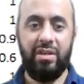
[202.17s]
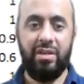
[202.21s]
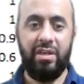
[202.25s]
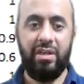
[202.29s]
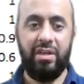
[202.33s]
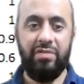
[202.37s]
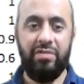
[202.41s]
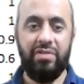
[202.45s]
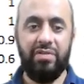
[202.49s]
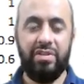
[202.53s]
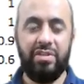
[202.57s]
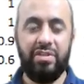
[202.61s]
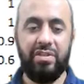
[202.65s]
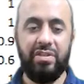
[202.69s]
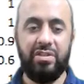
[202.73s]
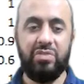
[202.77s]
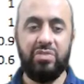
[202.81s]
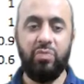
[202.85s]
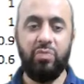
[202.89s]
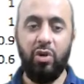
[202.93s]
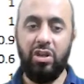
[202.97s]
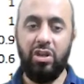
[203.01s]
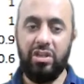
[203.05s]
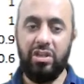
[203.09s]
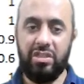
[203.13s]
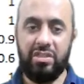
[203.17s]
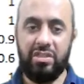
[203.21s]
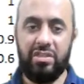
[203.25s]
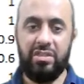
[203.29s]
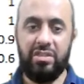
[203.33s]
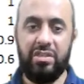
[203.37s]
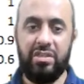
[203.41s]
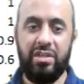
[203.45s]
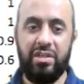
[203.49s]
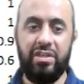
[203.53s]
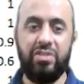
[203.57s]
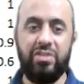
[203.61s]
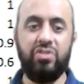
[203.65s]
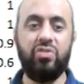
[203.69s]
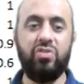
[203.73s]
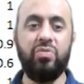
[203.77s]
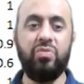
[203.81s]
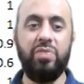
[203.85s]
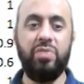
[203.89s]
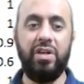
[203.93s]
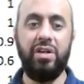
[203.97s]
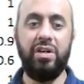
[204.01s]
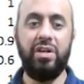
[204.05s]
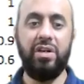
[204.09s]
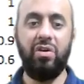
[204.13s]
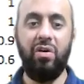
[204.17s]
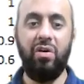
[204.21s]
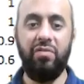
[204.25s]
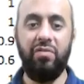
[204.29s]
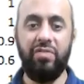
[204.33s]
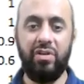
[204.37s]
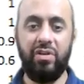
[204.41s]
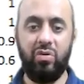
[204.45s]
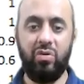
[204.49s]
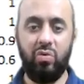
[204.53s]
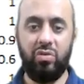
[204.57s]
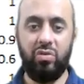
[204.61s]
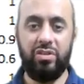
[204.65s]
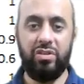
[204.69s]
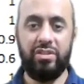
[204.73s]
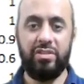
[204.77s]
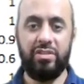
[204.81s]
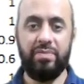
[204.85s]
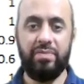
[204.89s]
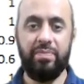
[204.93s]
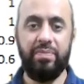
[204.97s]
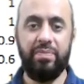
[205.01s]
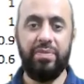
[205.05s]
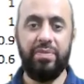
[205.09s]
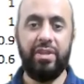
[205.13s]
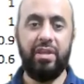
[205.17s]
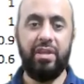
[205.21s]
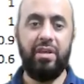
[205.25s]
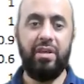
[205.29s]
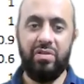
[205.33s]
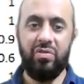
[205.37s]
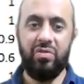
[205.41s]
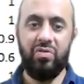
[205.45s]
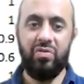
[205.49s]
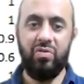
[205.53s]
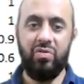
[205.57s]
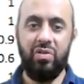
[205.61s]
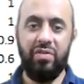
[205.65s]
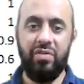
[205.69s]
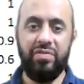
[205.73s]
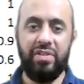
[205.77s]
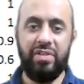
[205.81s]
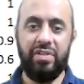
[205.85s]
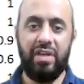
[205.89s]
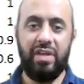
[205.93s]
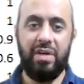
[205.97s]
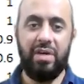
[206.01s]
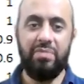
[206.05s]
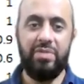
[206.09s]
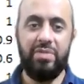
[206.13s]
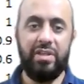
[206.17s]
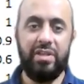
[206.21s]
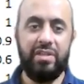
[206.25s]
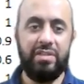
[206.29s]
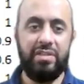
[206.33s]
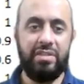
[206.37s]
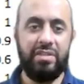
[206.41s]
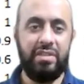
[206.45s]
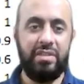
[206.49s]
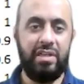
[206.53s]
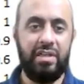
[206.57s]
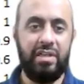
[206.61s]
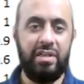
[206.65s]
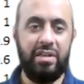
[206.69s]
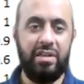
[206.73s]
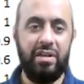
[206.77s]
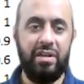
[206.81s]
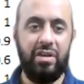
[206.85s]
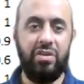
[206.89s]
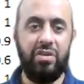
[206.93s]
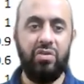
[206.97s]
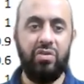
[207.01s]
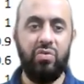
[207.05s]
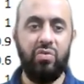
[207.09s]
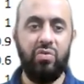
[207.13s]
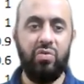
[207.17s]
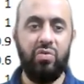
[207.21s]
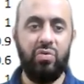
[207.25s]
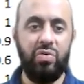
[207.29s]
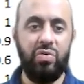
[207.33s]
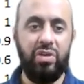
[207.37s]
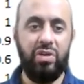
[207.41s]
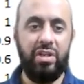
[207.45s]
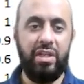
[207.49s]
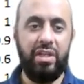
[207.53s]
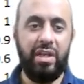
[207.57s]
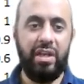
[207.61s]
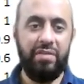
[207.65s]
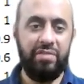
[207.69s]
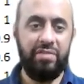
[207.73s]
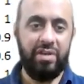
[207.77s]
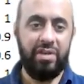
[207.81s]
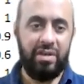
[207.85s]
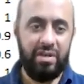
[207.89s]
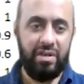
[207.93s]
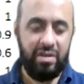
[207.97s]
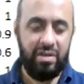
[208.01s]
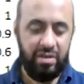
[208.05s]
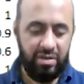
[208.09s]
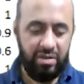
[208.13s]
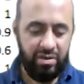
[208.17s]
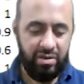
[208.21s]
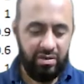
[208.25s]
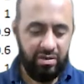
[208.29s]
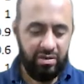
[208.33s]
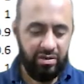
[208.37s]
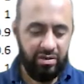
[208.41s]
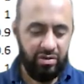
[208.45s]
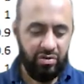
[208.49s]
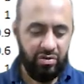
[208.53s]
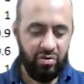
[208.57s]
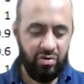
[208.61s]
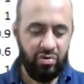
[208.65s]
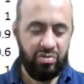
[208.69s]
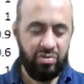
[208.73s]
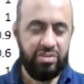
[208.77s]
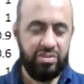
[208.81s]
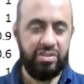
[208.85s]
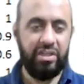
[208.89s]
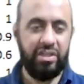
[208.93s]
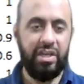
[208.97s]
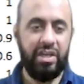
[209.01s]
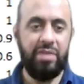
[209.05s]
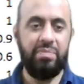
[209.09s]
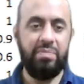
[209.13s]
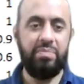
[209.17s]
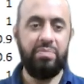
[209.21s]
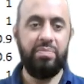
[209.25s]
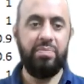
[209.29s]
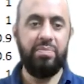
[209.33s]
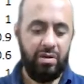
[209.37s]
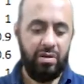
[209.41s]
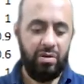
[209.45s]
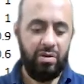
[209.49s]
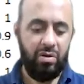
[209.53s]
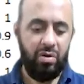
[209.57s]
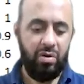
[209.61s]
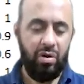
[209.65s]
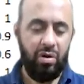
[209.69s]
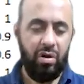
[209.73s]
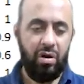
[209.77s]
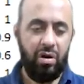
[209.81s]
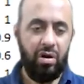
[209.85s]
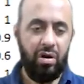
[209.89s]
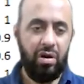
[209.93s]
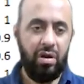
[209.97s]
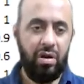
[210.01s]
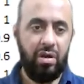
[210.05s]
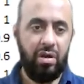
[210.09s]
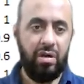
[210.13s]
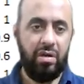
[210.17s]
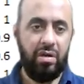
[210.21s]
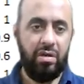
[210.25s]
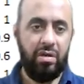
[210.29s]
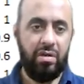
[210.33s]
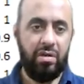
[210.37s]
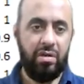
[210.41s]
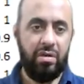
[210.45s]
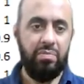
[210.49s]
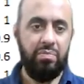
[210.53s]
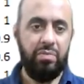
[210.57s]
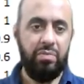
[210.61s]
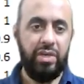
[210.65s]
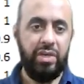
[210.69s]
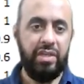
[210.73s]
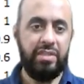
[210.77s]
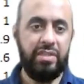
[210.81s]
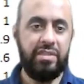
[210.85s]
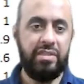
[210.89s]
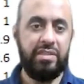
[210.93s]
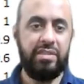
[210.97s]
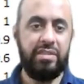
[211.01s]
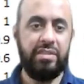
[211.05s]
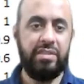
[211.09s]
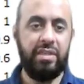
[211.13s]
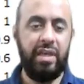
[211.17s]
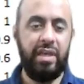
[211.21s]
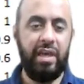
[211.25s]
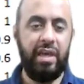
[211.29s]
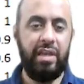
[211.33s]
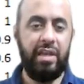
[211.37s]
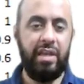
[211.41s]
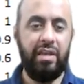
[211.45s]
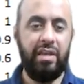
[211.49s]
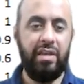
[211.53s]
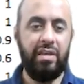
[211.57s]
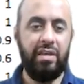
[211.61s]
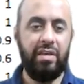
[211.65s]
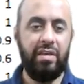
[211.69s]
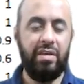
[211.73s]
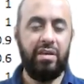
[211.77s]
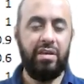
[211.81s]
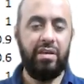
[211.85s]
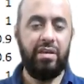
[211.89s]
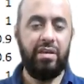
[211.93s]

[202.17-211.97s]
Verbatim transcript: even the smallest instrument of a course. The rule of the thumb is that you never, you know, skip or miss any